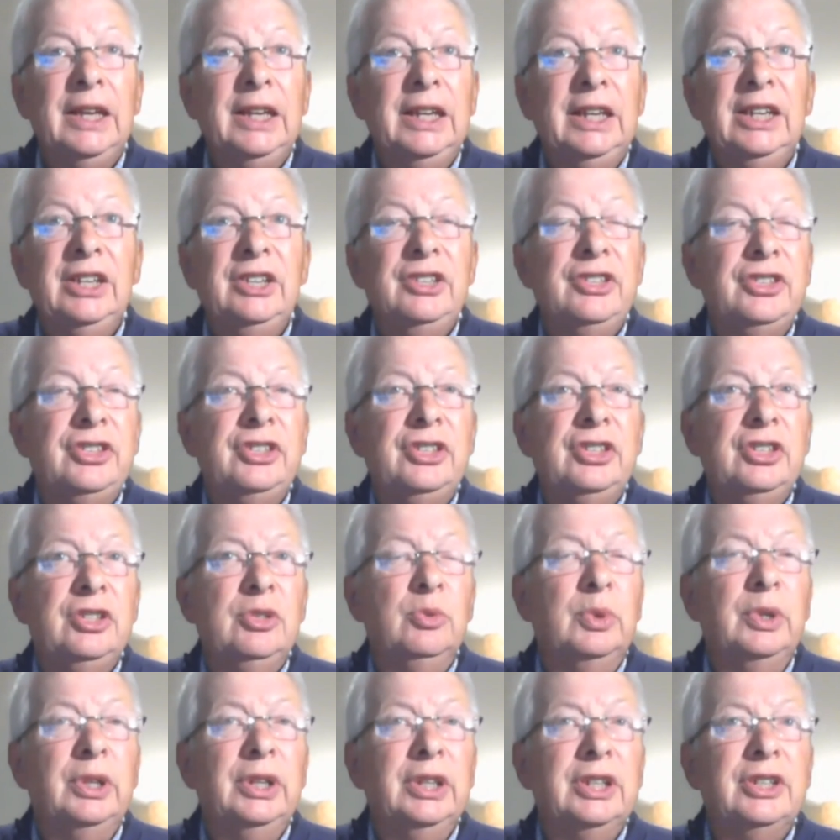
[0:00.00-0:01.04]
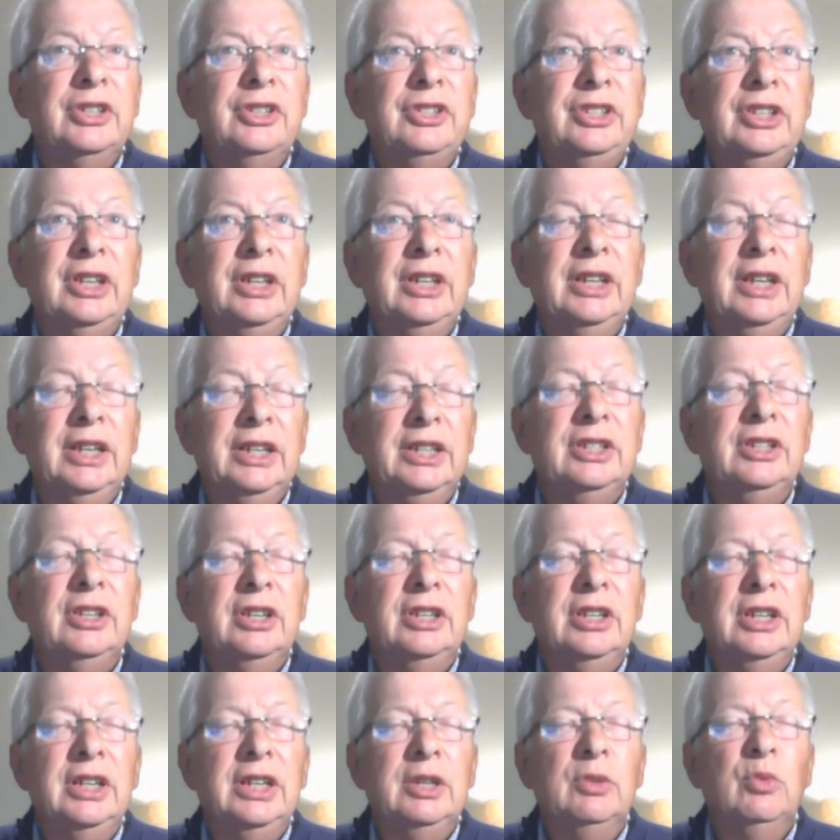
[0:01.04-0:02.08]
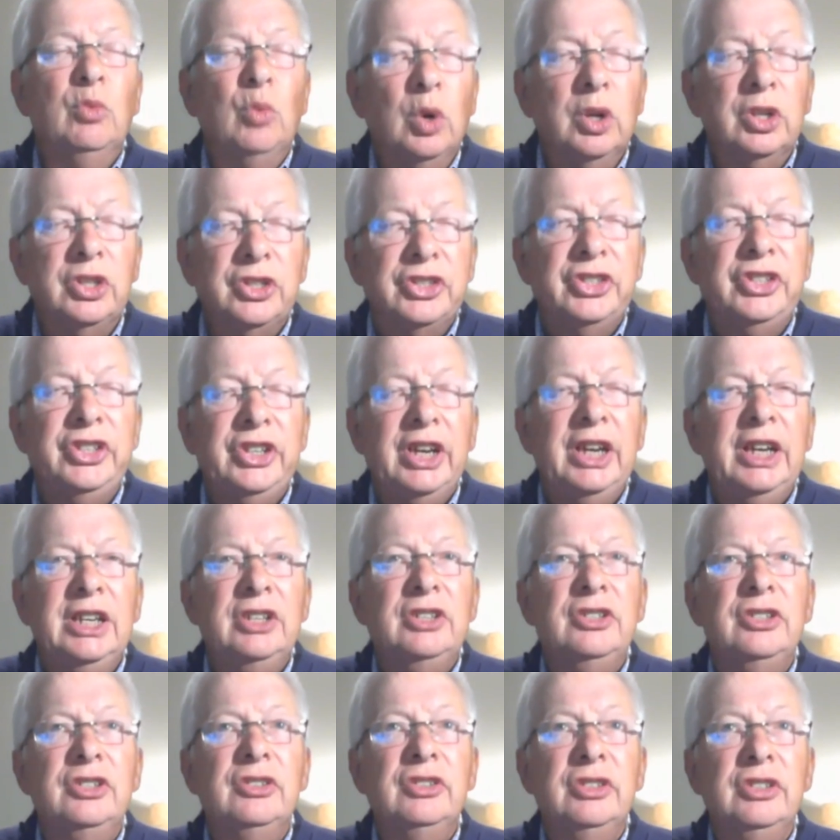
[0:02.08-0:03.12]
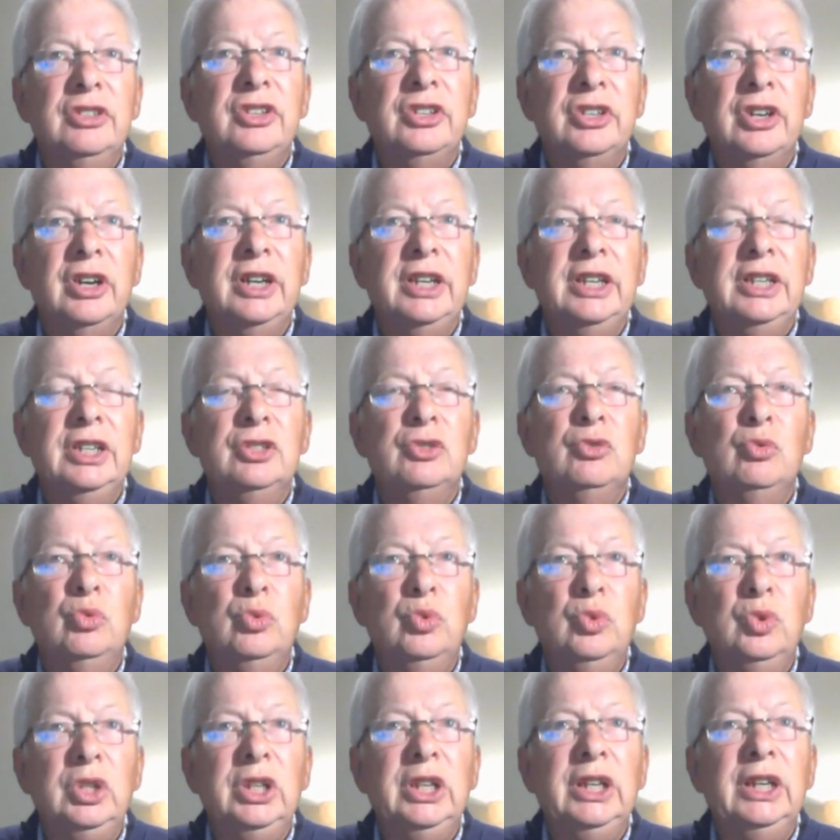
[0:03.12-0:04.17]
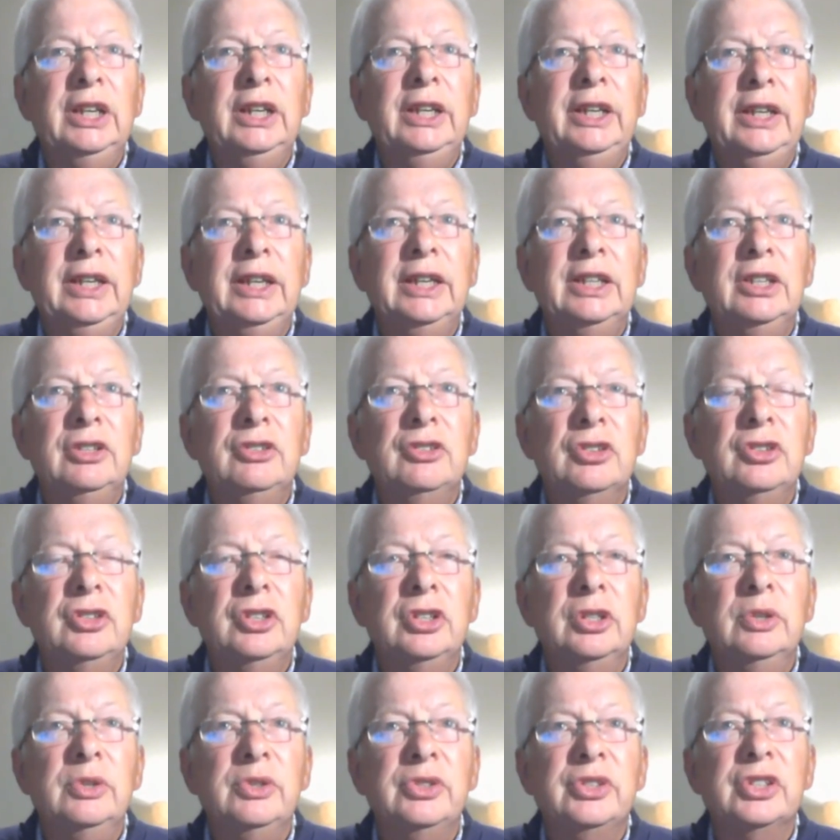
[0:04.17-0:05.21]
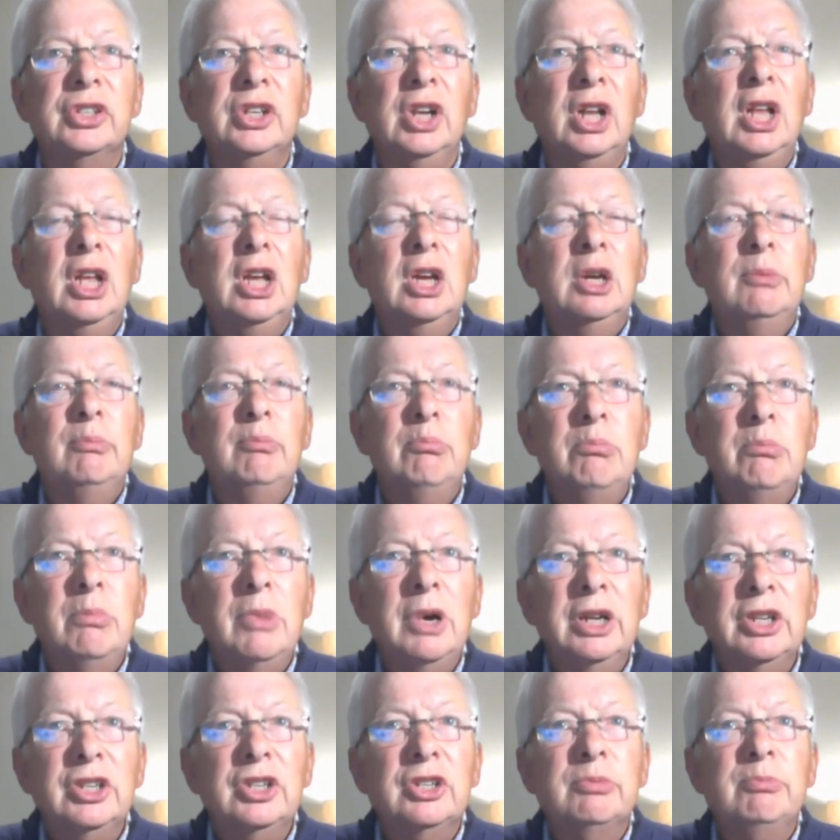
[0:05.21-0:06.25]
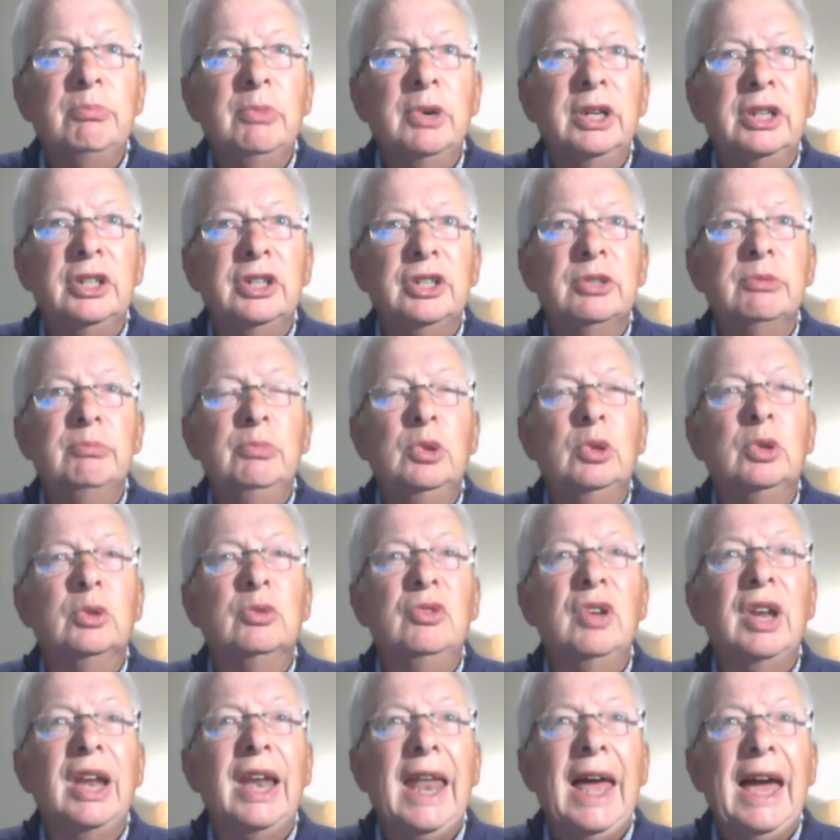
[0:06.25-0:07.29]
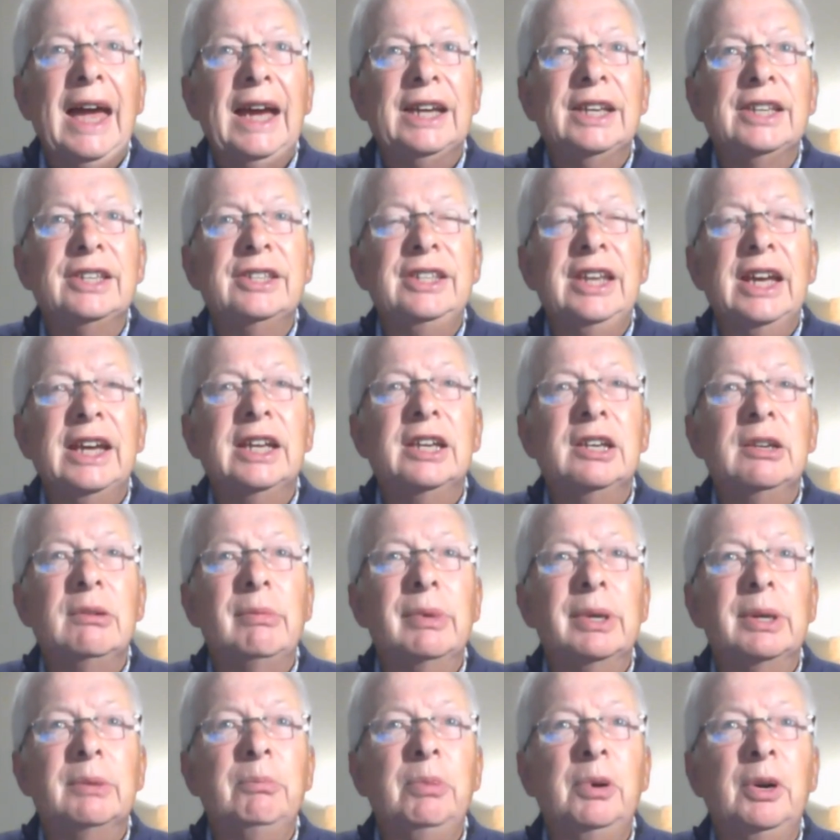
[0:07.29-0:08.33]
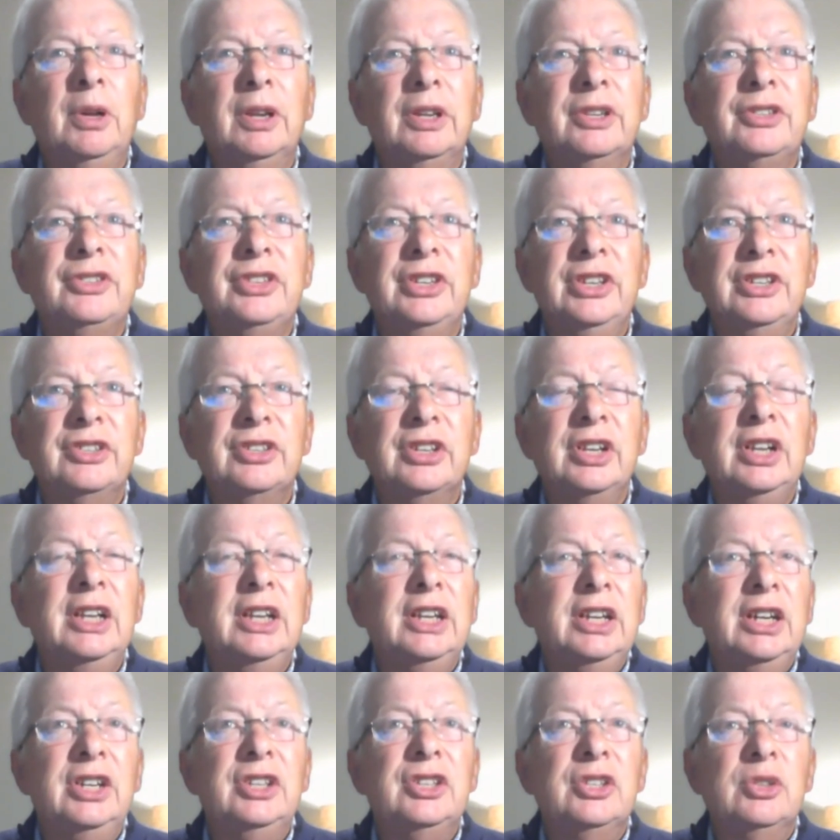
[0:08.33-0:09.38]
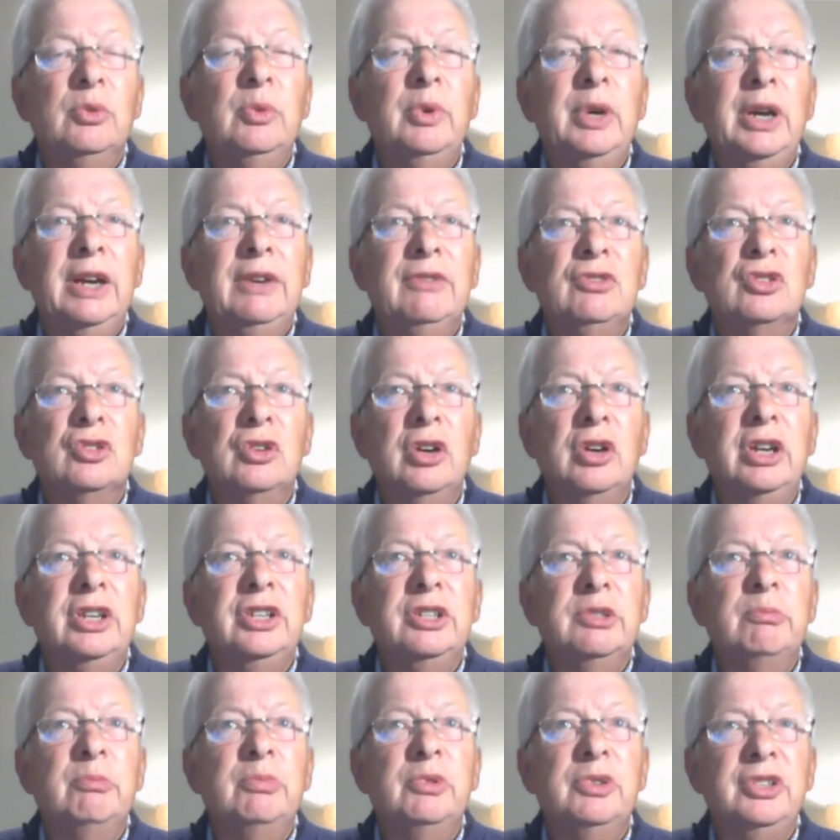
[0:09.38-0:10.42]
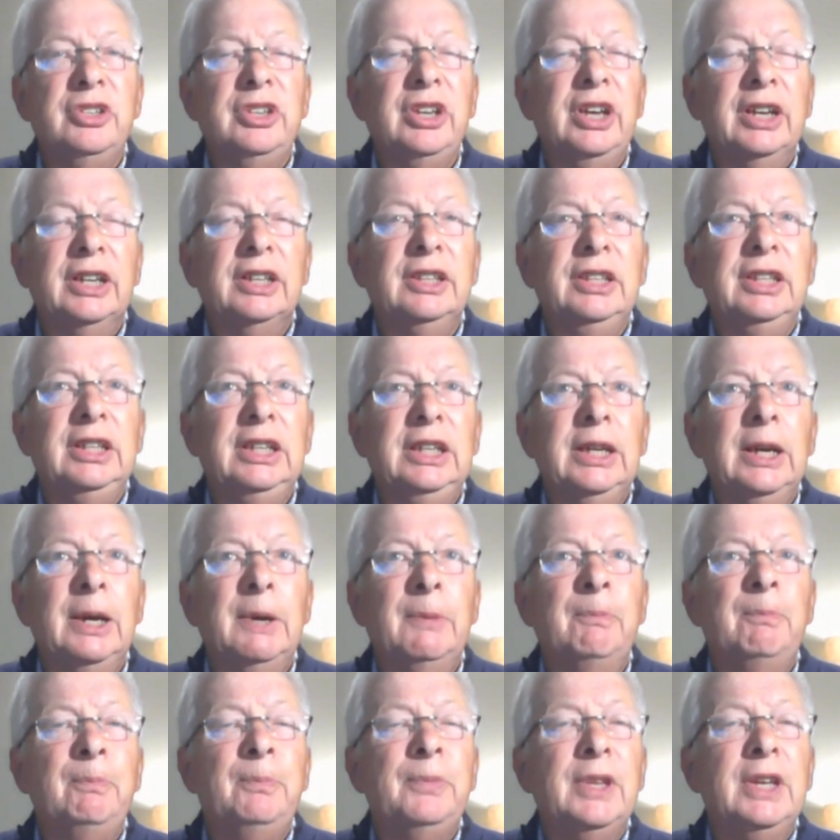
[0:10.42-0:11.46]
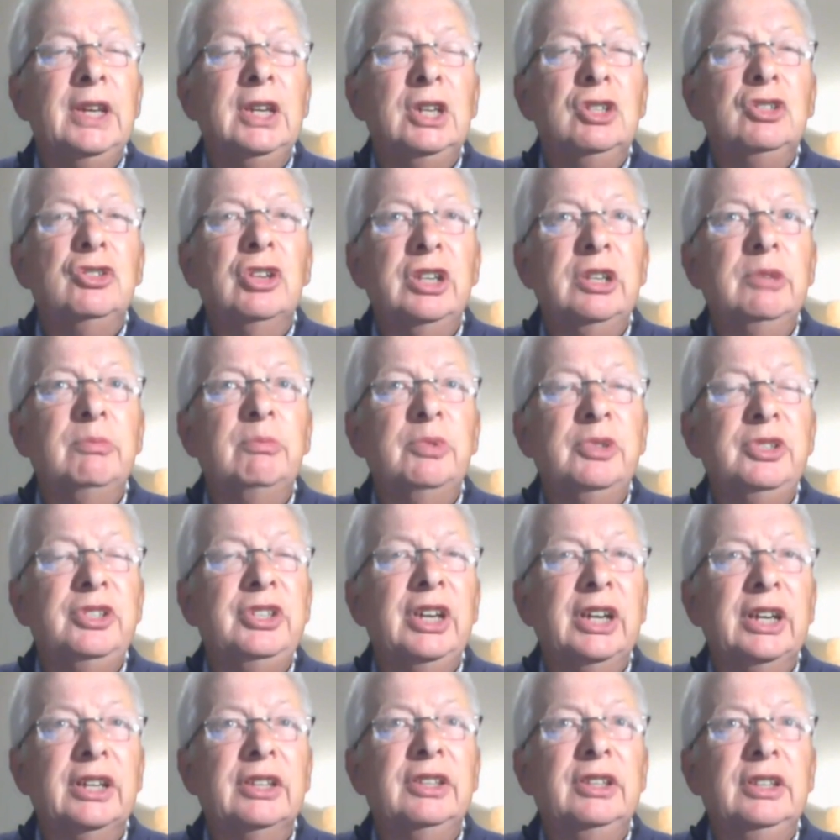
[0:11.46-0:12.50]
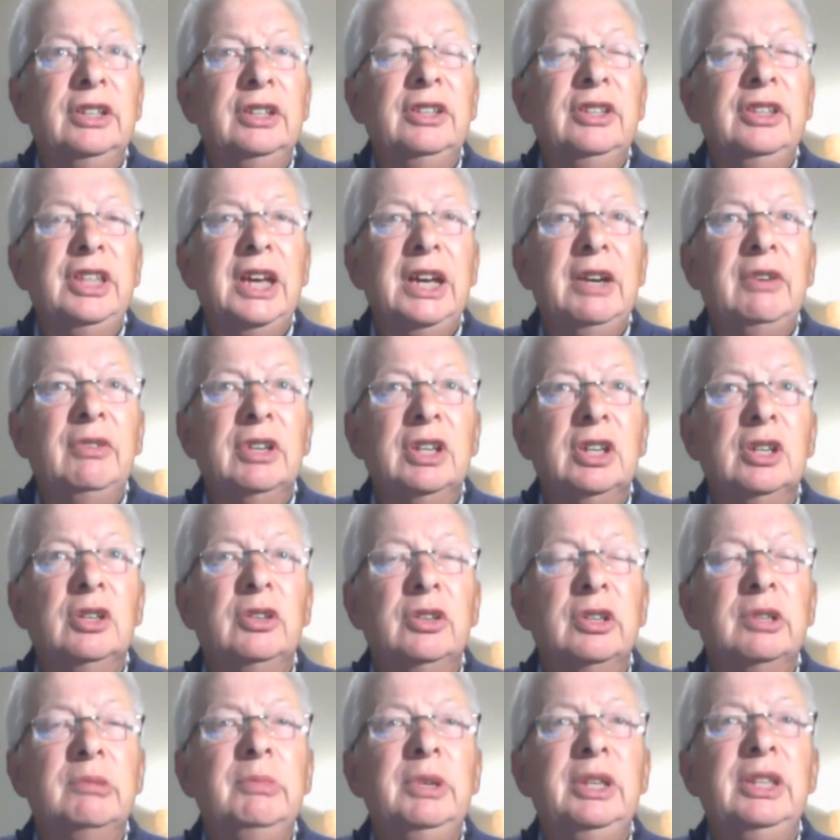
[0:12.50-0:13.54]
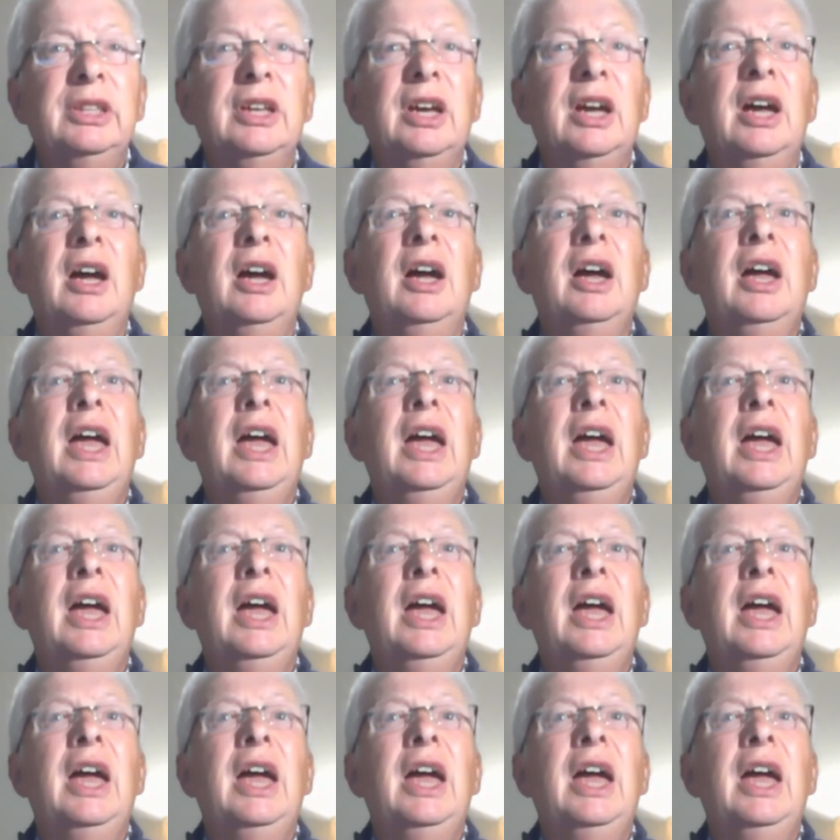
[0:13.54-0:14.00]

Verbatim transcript: is to what extent, at what stage do the Chinese really introduce much, much more relaxed economic policies as a way of trying to protect the um, trying to protect the, their economy there.